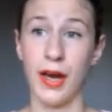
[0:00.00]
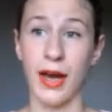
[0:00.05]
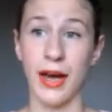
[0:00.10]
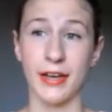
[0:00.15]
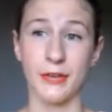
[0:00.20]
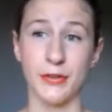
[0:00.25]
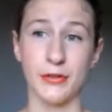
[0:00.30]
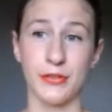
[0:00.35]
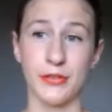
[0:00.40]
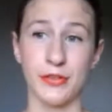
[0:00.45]

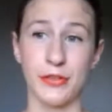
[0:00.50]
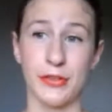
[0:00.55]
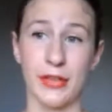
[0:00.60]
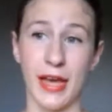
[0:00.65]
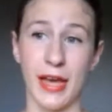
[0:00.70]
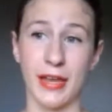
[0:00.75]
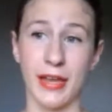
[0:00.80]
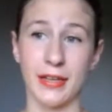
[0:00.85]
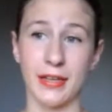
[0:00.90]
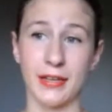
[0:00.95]
are used to
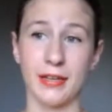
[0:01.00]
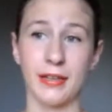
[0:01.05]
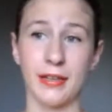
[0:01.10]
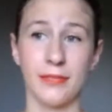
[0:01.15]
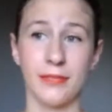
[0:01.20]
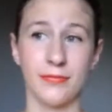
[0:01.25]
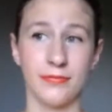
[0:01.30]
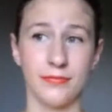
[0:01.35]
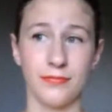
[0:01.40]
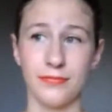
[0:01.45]
like
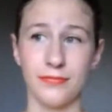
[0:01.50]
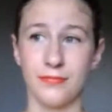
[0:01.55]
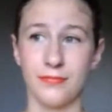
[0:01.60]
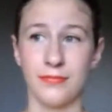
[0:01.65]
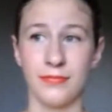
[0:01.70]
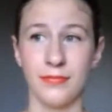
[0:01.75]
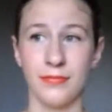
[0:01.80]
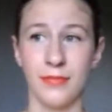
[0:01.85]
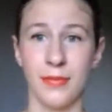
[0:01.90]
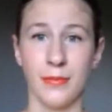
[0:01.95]

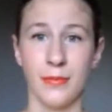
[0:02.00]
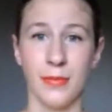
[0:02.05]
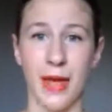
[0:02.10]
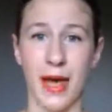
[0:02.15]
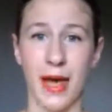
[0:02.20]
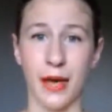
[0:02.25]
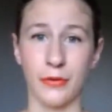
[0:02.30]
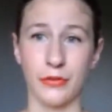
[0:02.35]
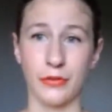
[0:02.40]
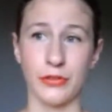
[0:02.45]

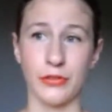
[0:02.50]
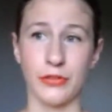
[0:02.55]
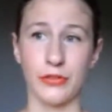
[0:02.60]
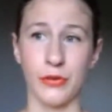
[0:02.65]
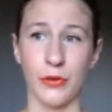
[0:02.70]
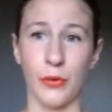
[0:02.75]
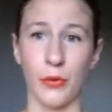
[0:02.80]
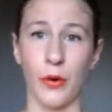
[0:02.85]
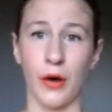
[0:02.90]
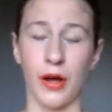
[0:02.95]

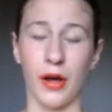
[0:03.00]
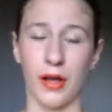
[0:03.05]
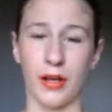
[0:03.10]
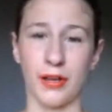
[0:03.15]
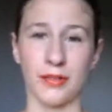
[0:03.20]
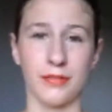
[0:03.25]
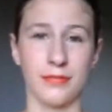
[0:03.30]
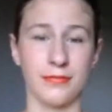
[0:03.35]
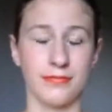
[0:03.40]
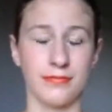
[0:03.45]
pounds or